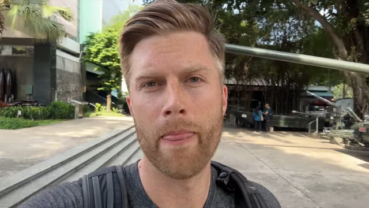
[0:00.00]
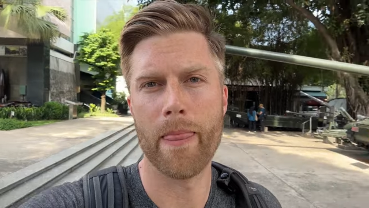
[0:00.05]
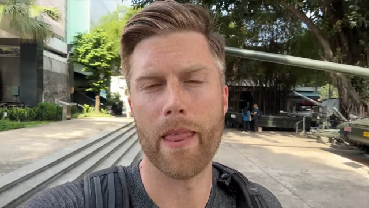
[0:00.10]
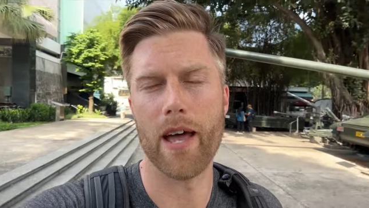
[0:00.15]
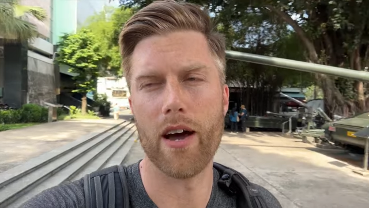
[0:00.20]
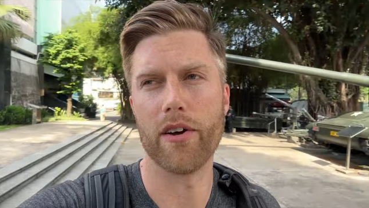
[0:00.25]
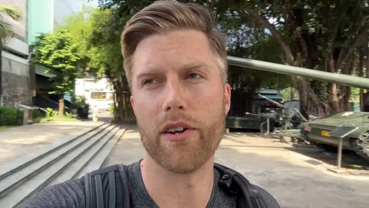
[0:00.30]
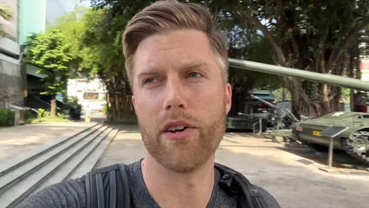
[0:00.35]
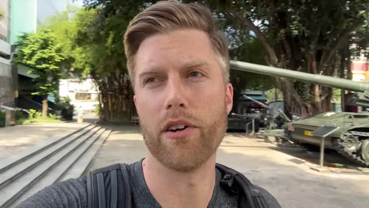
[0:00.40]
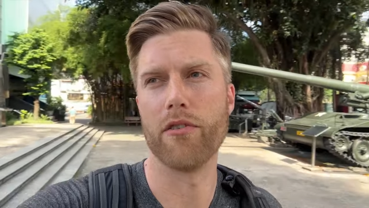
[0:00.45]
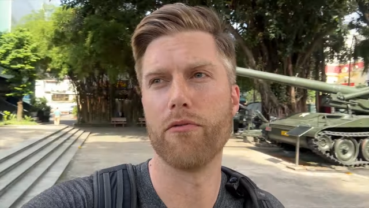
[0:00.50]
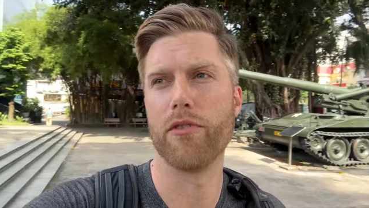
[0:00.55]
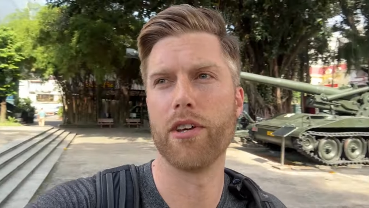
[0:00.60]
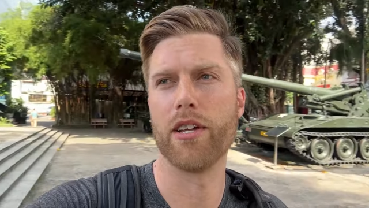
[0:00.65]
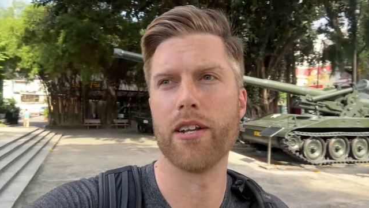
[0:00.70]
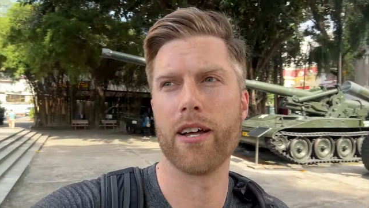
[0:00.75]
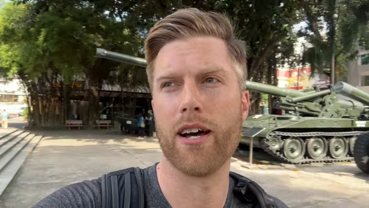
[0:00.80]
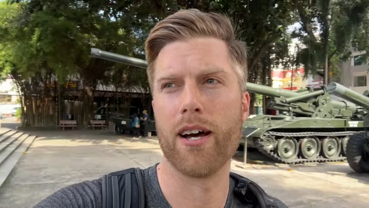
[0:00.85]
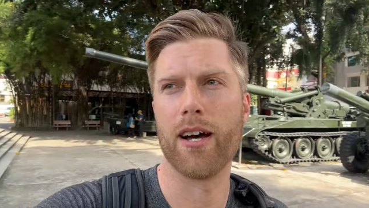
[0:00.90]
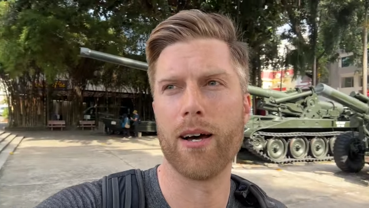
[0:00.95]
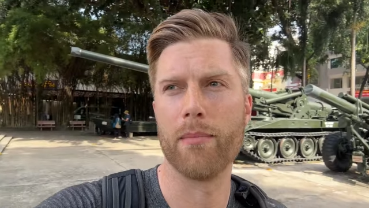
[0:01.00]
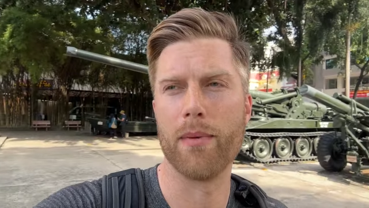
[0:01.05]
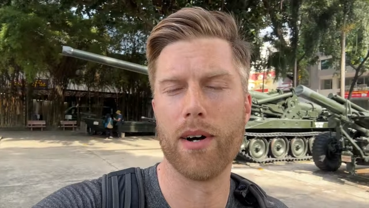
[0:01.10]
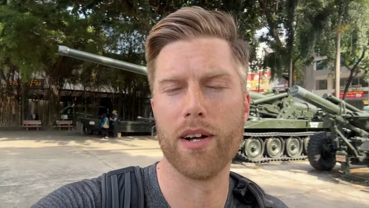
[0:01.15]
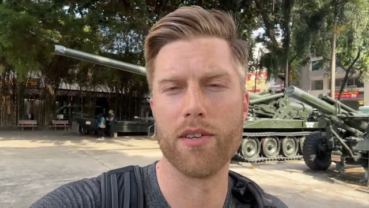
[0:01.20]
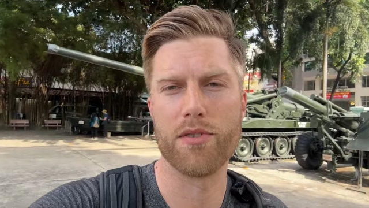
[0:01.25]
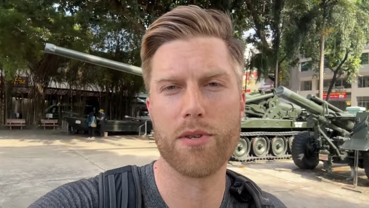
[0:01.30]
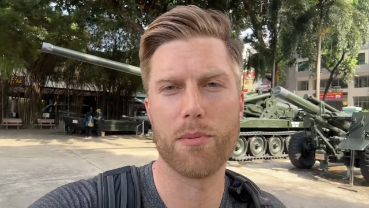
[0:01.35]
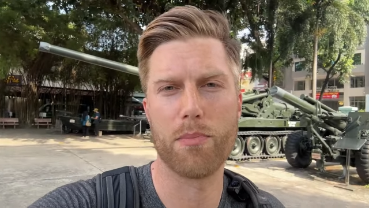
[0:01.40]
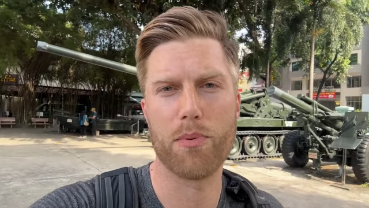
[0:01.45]
Now here in Vietnam,
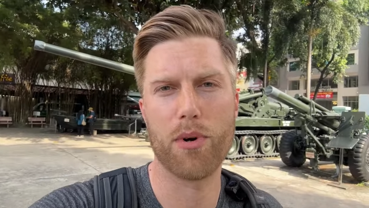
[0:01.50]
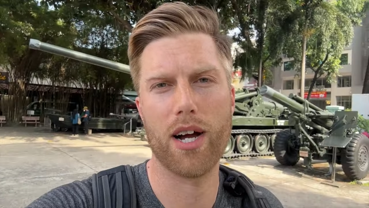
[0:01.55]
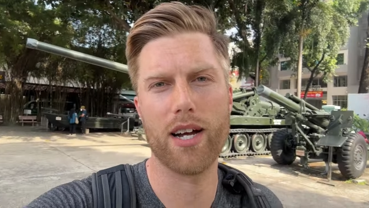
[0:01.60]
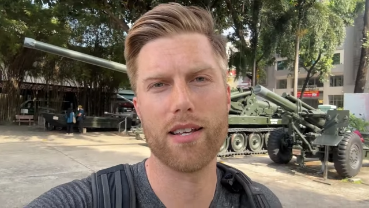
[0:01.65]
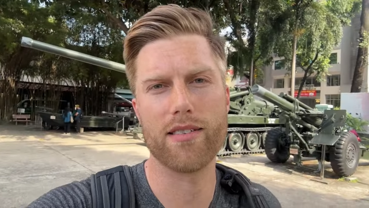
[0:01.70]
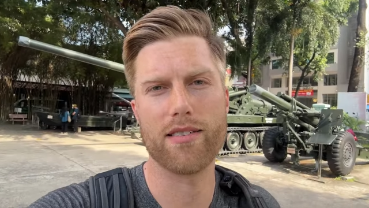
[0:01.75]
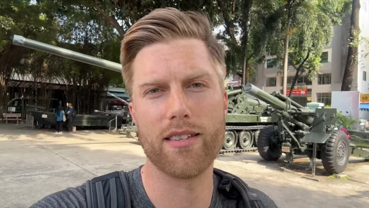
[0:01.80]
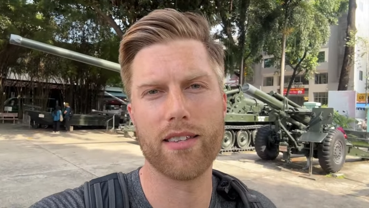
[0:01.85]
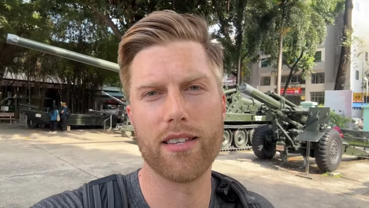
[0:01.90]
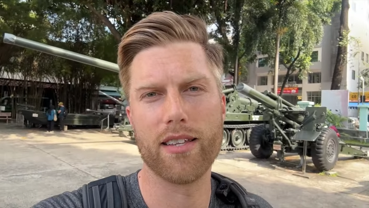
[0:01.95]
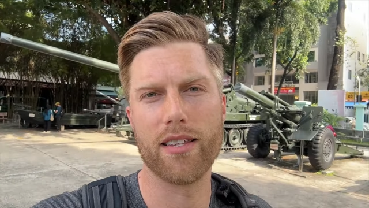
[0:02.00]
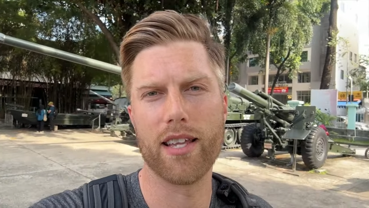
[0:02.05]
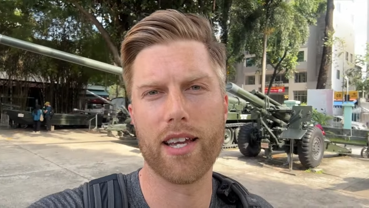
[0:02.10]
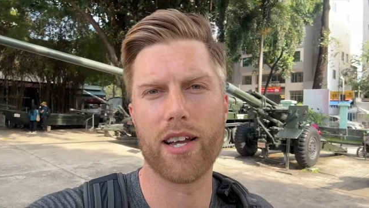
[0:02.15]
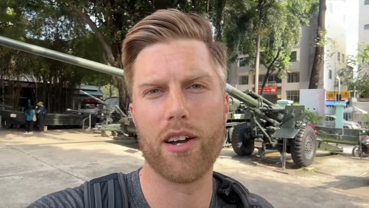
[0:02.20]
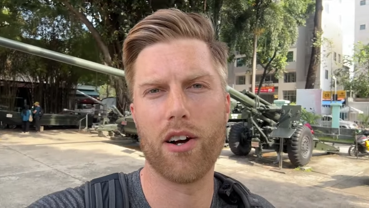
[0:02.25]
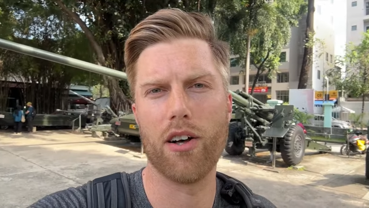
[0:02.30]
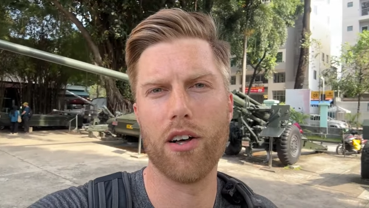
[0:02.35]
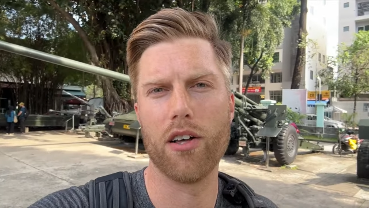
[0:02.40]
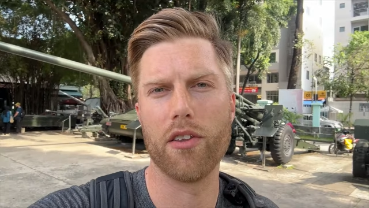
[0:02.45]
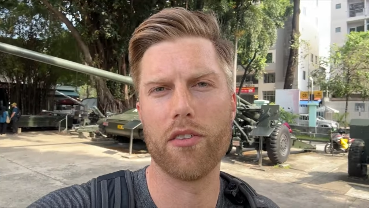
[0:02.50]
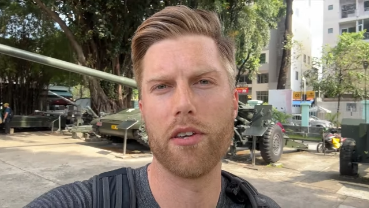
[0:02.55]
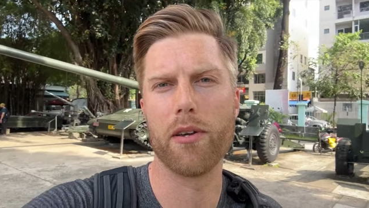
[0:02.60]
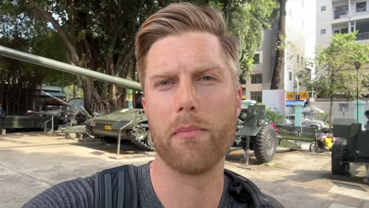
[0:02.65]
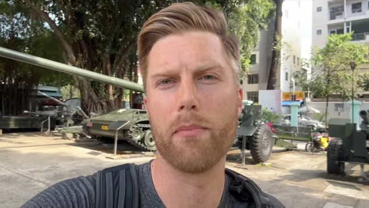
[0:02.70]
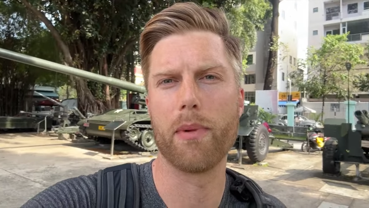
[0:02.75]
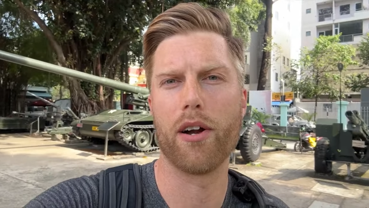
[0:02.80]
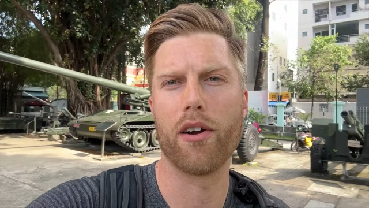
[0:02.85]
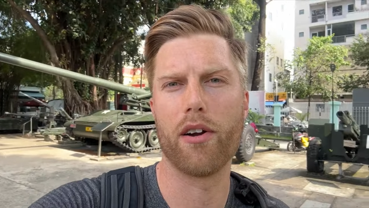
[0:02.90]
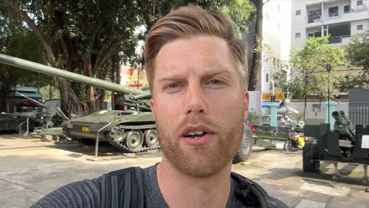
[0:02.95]
unsurprisingly, they call it the
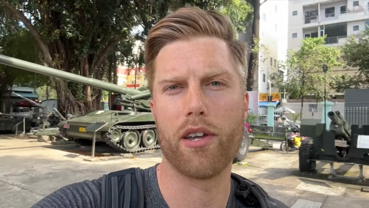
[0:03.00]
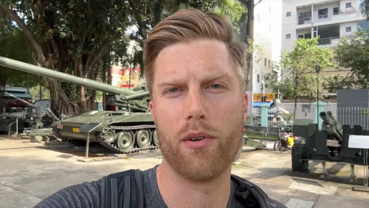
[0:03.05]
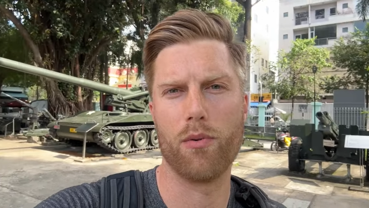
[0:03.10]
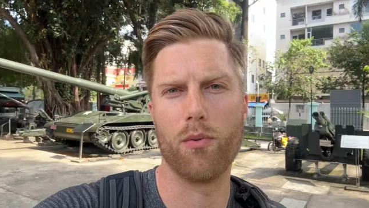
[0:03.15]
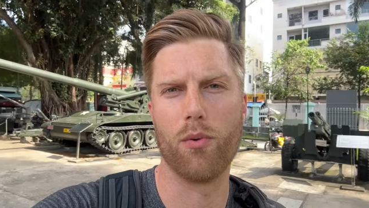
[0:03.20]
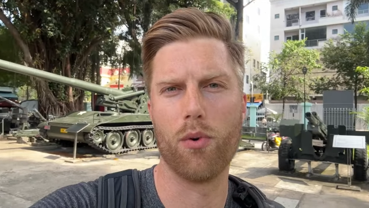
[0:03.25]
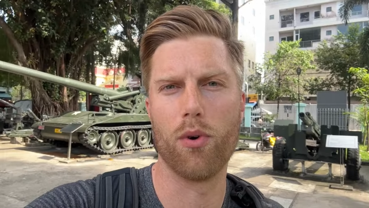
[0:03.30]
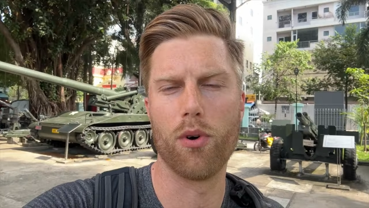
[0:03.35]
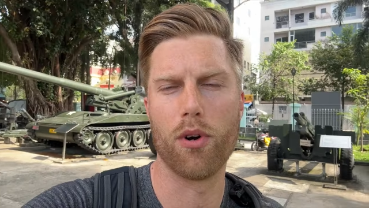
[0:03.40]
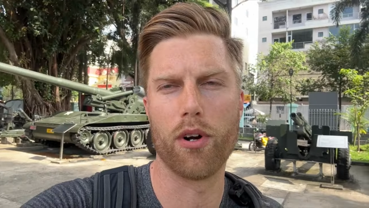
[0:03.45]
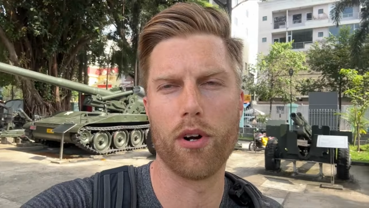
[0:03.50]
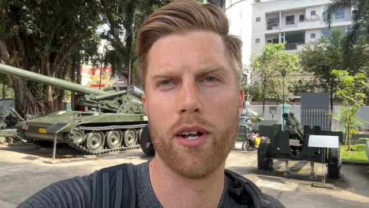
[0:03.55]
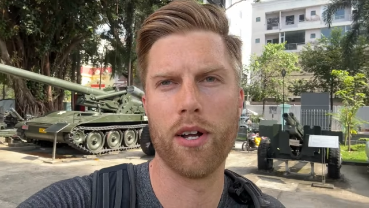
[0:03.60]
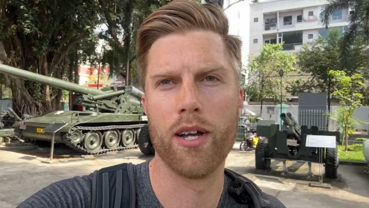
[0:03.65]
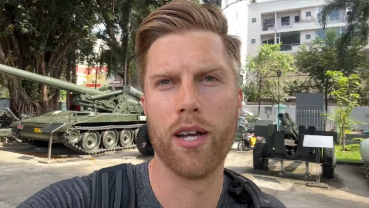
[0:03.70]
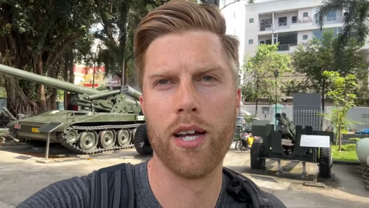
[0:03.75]
American War.